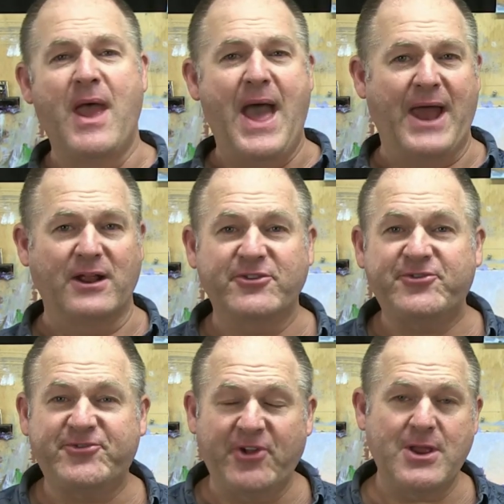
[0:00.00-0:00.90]
and it
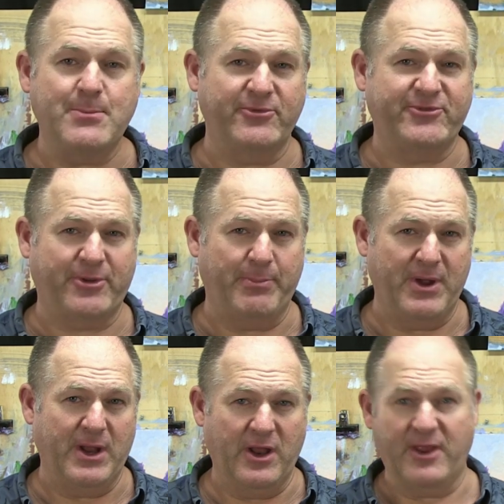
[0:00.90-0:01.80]
seems to be
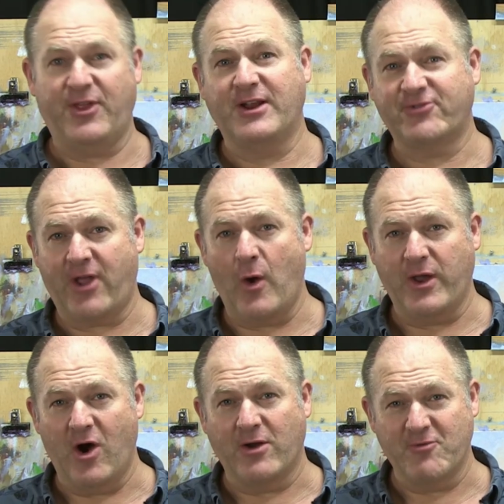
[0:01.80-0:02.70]
a lot of things going
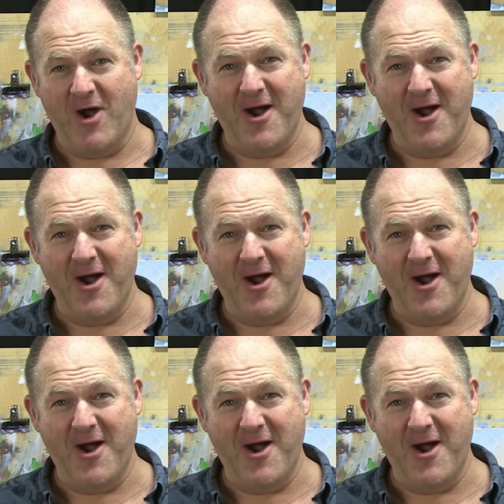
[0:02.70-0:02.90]
on, right?